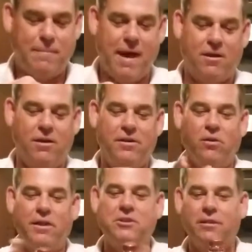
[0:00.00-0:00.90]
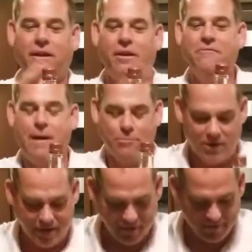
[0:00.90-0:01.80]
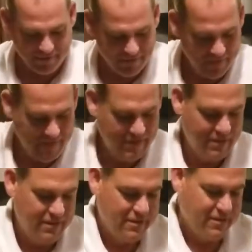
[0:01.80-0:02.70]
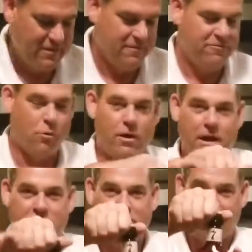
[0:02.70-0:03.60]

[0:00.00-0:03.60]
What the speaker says: back on. Don't let your liquor evaporate. 4 ounces of